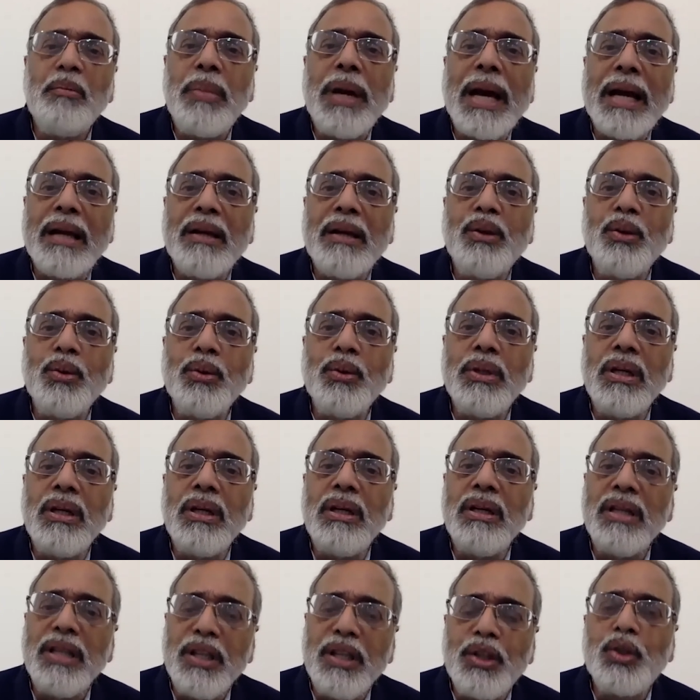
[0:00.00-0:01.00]
back to
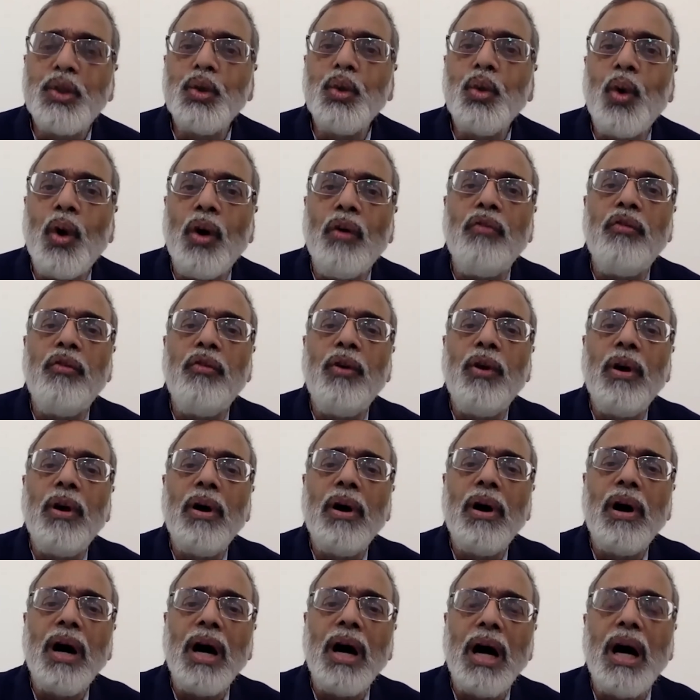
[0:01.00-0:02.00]
the issue of
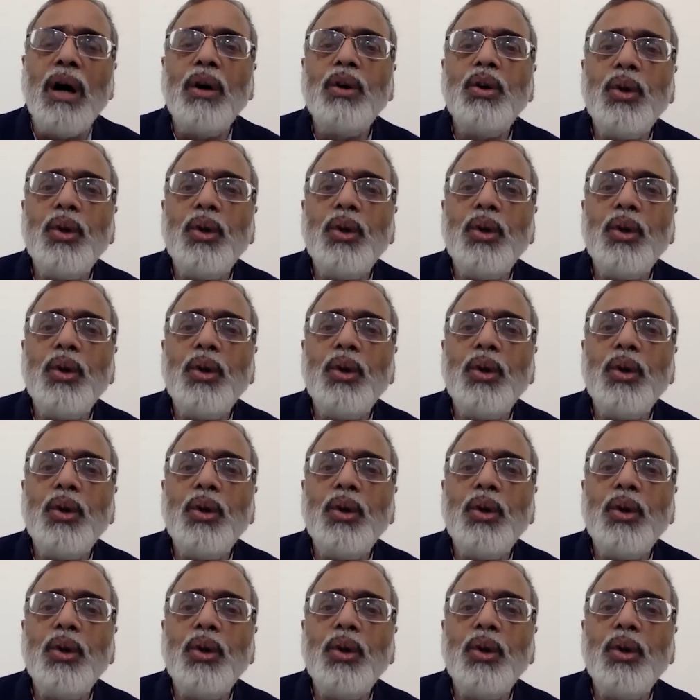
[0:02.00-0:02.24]
how